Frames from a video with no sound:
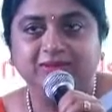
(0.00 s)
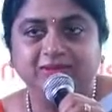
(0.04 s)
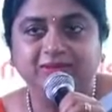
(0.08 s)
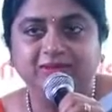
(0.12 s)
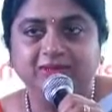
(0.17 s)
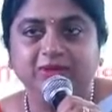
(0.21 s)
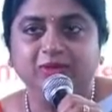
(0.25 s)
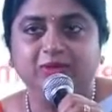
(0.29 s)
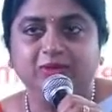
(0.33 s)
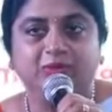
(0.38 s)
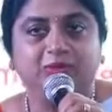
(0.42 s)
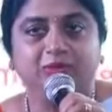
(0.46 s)

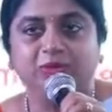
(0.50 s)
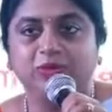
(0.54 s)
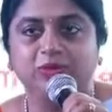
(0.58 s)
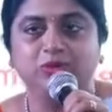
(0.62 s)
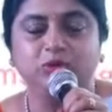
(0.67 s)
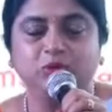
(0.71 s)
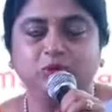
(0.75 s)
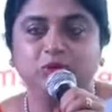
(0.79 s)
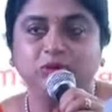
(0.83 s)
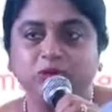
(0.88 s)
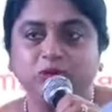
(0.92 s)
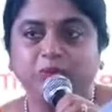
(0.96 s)
You know, those
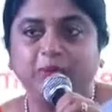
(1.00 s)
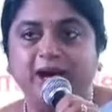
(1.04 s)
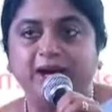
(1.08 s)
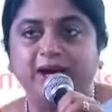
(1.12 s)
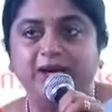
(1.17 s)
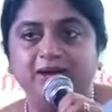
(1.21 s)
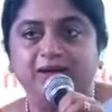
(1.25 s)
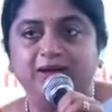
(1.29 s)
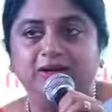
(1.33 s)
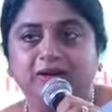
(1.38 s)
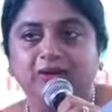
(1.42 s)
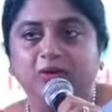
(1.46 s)
who
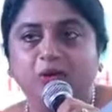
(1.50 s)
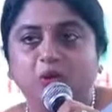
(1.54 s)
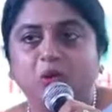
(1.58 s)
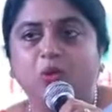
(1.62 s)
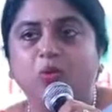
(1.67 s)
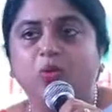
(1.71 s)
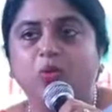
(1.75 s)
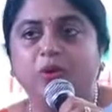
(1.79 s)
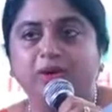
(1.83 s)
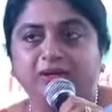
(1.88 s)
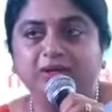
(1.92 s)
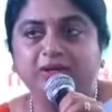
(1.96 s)
spend
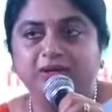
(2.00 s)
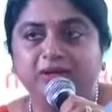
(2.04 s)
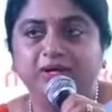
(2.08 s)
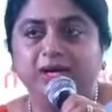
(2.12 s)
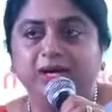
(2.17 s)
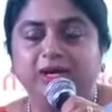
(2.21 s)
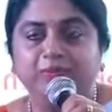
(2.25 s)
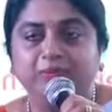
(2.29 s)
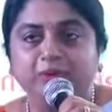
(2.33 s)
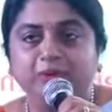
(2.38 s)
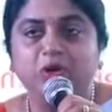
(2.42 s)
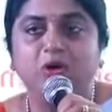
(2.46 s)
over
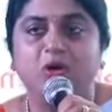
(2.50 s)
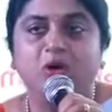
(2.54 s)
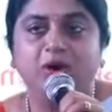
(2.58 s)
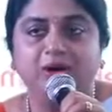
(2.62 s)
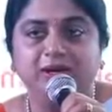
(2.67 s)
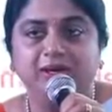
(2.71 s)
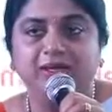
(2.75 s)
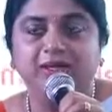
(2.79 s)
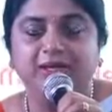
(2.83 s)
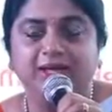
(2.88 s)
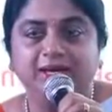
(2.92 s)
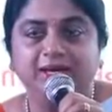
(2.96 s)
and
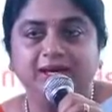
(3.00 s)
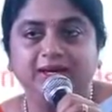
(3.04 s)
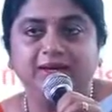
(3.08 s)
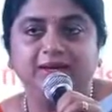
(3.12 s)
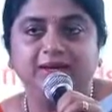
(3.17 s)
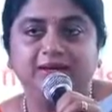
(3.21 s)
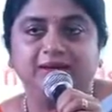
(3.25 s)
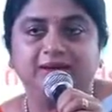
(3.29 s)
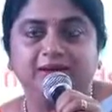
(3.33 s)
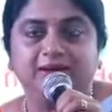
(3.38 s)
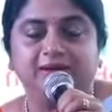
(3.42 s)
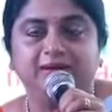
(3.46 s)
beyond
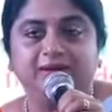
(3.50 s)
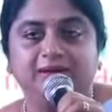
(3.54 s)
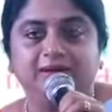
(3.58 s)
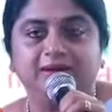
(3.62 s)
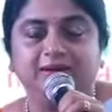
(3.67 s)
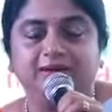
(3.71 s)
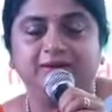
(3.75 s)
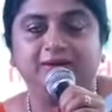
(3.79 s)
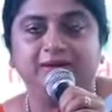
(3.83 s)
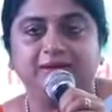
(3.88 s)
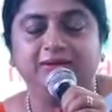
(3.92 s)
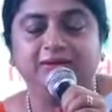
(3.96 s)
their,
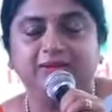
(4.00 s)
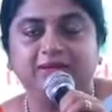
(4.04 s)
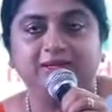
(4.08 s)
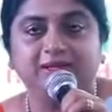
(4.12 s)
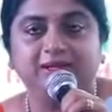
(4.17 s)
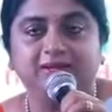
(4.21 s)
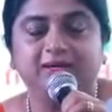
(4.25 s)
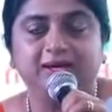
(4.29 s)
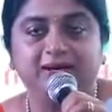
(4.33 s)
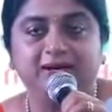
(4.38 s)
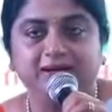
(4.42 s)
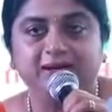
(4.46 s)
uh,
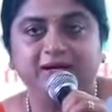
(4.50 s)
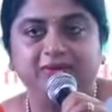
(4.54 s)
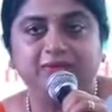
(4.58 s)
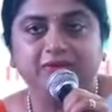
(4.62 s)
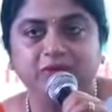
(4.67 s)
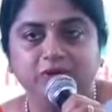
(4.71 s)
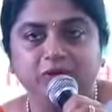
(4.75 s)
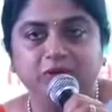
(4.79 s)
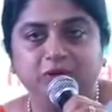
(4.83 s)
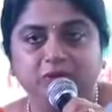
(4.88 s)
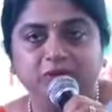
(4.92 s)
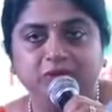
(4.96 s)
their, their
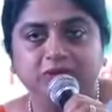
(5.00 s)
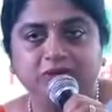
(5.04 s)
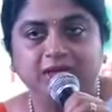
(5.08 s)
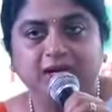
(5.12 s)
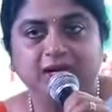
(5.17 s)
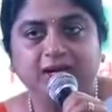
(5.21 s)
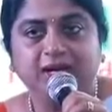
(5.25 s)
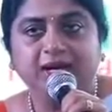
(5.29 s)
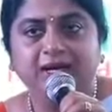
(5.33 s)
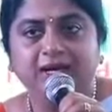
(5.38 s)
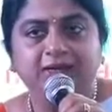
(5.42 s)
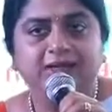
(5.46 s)
revenues,
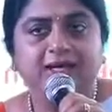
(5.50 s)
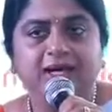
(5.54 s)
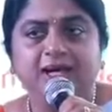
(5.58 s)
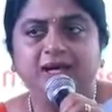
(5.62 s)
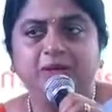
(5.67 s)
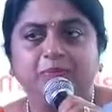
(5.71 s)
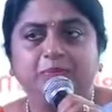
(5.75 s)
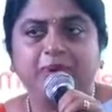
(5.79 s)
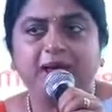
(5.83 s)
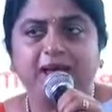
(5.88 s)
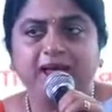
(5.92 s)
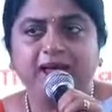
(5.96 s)
they
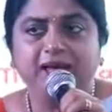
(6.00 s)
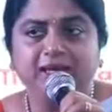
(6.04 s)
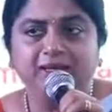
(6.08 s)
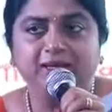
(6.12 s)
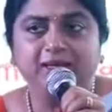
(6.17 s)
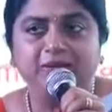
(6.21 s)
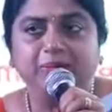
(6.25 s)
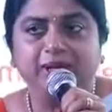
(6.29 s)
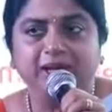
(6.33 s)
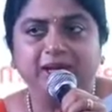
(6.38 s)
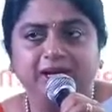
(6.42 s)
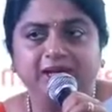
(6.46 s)
are paying
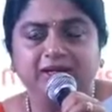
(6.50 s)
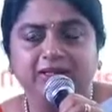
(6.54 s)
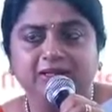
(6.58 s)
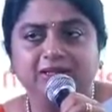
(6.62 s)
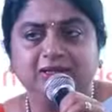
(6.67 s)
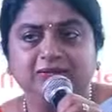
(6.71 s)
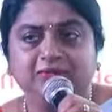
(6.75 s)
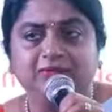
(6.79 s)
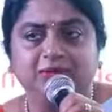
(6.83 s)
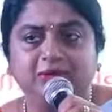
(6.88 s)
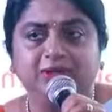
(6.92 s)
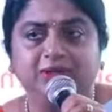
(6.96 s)
the
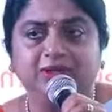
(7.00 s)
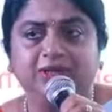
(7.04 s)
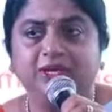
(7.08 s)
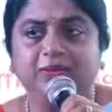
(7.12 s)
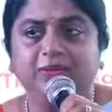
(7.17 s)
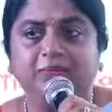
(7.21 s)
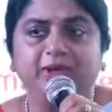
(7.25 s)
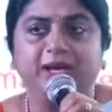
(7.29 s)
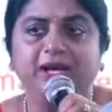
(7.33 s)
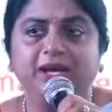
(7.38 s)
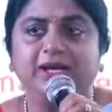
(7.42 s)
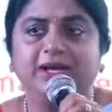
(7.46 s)
penalty for it. They're
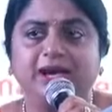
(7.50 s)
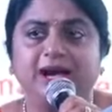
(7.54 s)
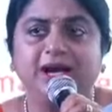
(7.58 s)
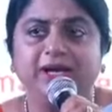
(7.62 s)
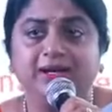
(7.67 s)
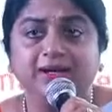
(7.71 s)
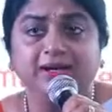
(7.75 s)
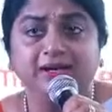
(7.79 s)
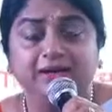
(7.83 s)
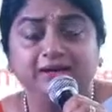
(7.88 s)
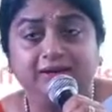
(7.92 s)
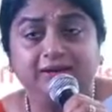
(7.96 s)
paying high
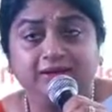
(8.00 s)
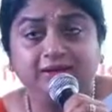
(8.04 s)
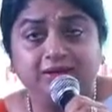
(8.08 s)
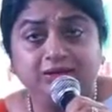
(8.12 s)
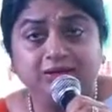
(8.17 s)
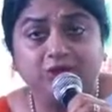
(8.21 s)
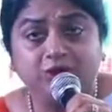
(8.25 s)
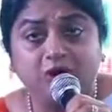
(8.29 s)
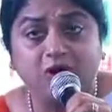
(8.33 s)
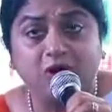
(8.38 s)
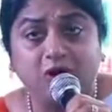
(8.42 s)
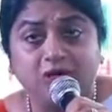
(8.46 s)

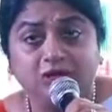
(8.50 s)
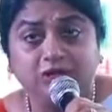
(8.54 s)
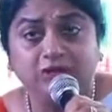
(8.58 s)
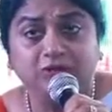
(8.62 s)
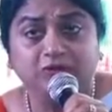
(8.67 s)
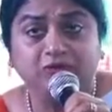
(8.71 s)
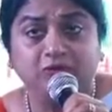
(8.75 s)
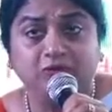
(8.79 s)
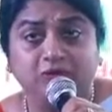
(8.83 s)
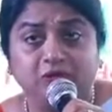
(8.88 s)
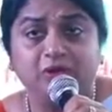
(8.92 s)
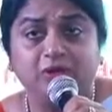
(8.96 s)
interest
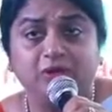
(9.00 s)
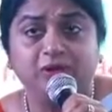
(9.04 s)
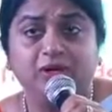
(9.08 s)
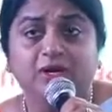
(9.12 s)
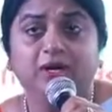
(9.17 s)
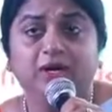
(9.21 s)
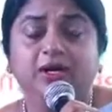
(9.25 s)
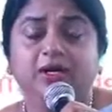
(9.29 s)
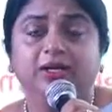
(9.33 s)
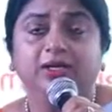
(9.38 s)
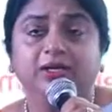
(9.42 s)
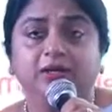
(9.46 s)
cost for,
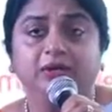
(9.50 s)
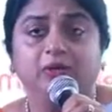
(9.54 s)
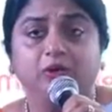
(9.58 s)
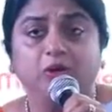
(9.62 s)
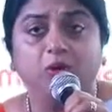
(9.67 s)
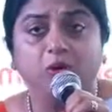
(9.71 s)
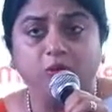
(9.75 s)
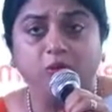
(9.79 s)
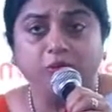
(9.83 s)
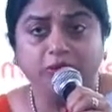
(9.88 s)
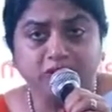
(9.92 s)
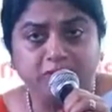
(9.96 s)
you know,
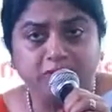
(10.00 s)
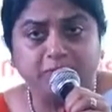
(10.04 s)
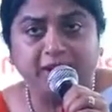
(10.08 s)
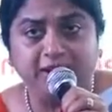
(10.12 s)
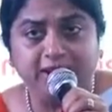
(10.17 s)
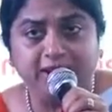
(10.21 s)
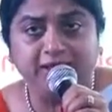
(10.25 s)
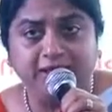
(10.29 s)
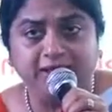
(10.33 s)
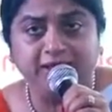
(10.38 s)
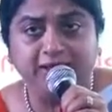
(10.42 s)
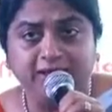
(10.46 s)

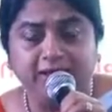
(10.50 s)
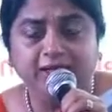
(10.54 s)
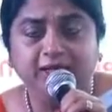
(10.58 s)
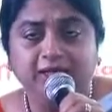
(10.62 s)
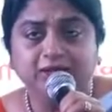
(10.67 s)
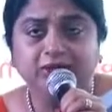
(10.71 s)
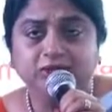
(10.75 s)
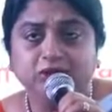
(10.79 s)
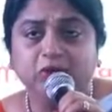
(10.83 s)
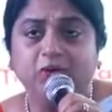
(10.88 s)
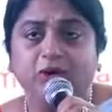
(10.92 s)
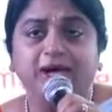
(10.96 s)

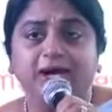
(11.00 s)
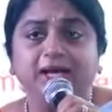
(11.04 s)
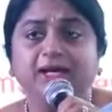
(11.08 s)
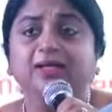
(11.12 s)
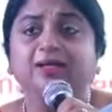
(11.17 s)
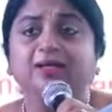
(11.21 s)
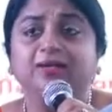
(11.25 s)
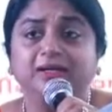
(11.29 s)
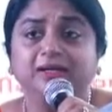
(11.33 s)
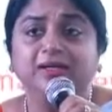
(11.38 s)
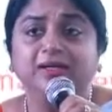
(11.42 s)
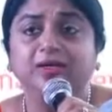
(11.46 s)
overspending. So
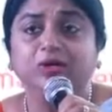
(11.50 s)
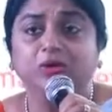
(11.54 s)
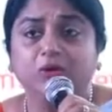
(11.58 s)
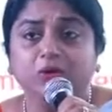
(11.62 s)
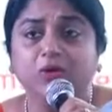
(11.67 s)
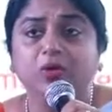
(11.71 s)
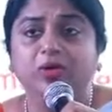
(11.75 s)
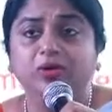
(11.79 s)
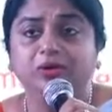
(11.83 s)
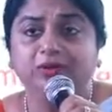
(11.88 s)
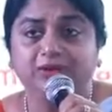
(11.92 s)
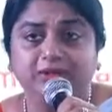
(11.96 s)
anything
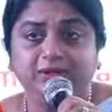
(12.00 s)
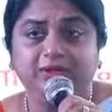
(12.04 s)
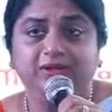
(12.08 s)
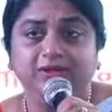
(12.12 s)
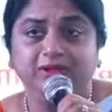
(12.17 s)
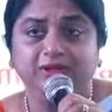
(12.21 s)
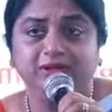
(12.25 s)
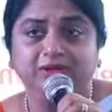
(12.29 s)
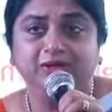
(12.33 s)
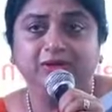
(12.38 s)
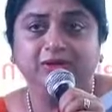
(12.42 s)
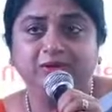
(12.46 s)

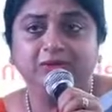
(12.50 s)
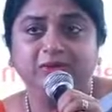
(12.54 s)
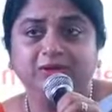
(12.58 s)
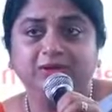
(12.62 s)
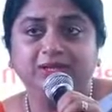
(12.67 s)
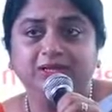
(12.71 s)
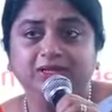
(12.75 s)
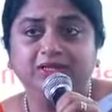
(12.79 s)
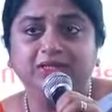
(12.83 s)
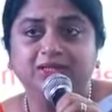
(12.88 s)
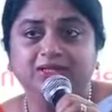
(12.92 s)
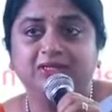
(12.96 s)
good, you know,
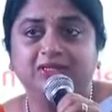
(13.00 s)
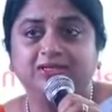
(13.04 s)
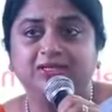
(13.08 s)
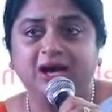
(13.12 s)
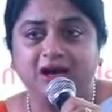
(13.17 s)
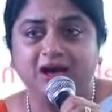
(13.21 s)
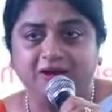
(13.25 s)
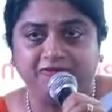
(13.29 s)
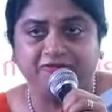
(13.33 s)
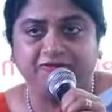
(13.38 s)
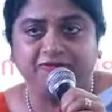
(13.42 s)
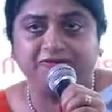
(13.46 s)
is
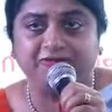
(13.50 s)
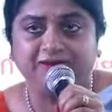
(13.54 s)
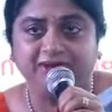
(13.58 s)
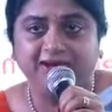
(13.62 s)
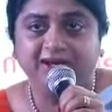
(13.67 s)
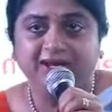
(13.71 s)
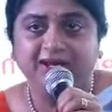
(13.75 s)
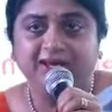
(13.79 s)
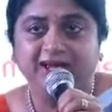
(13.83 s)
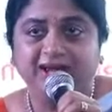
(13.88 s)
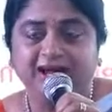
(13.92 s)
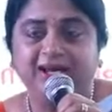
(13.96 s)
tough,
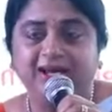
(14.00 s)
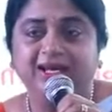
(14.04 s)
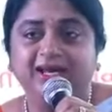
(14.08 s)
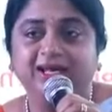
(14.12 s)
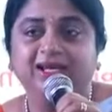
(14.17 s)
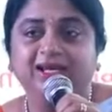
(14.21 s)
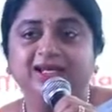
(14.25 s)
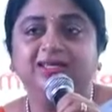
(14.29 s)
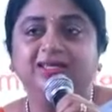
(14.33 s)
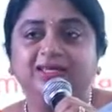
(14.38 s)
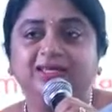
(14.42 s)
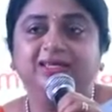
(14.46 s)
and
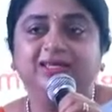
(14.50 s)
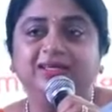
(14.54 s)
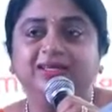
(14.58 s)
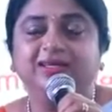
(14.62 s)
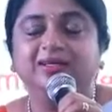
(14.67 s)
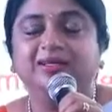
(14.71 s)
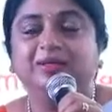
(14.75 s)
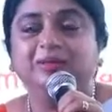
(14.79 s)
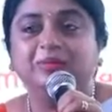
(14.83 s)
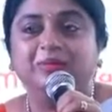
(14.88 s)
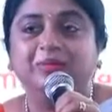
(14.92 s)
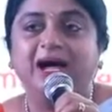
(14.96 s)

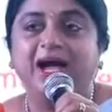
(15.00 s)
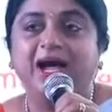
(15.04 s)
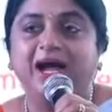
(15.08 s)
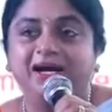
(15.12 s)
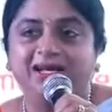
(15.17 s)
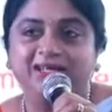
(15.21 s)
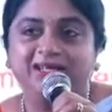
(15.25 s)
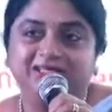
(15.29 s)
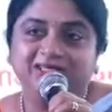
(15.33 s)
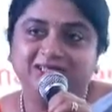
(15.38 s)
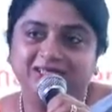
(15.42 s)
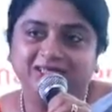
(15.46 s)
anything
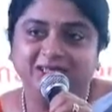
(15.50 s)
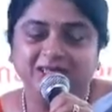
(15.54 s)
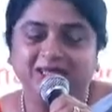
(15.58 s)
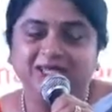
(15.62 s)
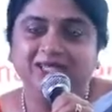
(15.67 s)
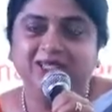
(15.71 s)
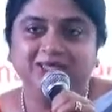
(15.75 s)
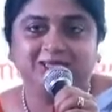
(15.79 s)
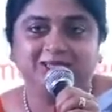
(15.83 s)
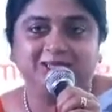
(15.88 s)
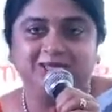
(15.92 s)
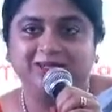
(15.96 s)
bad is
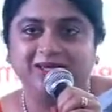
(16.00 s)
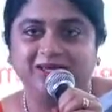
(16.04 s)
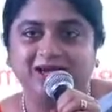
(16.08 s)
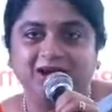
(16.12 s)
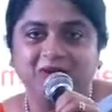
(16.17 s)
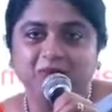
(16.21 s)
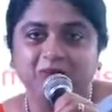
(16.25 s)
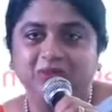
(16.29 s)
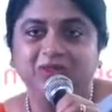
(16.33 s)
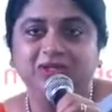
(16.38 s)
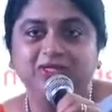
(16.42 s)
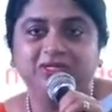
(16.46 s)
easy.
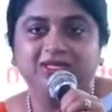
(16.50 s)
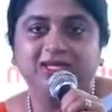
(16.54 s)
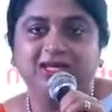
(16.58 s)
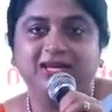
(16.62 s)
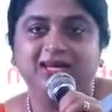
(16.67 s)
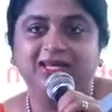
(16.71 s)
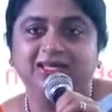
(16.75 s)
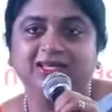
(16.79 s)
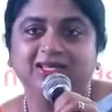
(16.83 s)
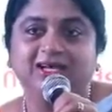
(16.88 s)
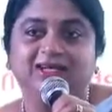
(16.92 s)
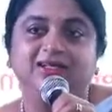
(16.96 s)
I would
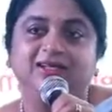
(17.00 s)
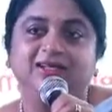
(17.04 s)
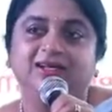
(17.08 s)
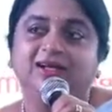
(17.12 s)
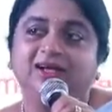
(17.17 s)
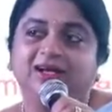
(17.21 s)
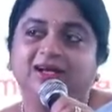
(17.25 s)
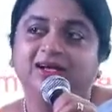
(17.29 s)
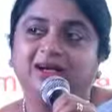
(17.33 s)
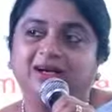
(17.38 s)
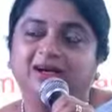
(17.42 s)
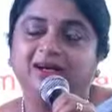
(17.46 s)
say that
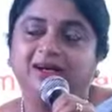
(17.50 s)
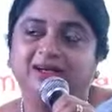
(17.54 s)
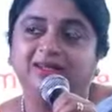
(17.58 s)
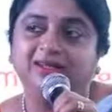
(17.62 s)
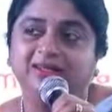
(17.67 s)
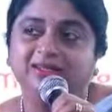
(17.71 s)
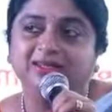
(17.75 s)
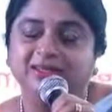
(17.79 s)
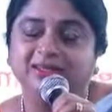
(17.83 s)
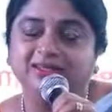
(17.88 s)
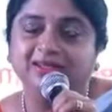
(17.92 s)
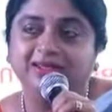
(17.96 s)

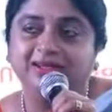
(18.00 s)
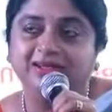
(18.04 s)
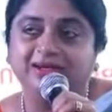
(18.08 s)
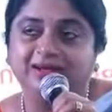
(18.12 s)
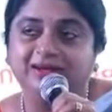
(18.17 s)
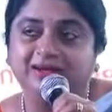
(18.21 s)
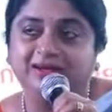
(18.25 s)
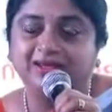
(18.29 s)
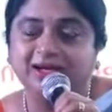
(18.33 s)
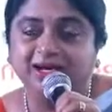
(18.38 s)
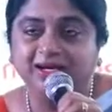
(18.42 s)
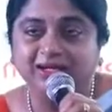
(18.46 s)
uh, the
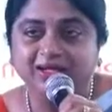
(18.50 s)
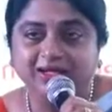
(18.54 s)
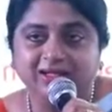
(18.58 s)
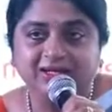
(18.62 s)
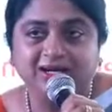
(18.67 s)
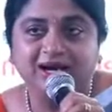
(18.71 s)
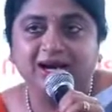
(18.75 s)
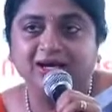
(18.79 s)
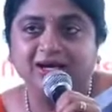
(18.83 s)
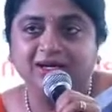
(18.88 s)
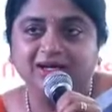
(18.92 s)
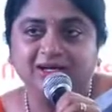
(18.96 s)
uh, credit
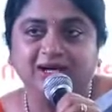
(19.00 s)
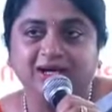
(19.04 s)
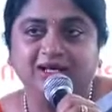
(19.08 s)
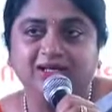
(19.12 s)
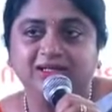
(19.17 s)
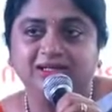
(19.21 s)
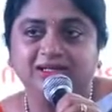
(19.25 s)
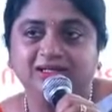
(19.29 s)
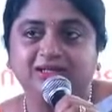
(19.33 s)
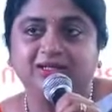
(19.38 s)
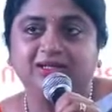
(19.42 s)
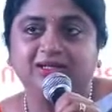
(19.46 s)
card
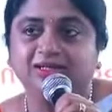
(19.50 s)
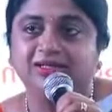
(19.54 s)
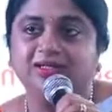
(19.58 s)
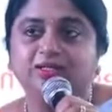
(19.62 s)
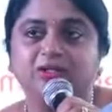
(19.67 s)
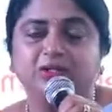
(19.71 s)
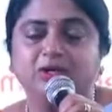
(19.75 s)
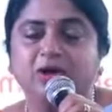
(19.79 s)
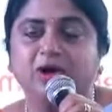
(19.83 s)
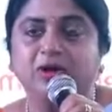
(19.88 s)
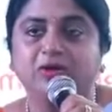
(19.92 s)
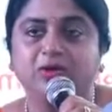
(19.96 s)
culture
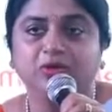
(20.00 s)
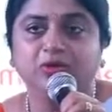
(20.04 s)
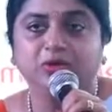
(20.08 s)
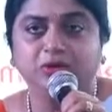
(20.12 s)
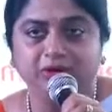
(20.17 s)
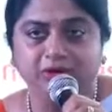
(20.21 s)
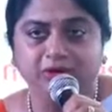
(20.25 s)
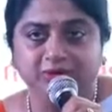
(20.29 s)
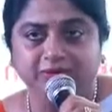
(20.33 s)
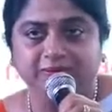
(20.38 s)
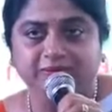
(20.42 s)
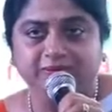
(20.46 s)
is not
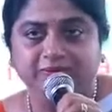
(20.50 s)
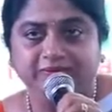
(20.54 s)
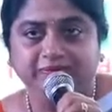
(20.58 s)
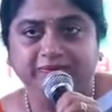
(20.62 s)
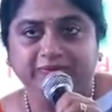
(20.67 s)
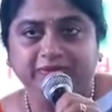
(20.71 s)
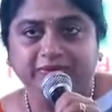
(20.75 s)
good.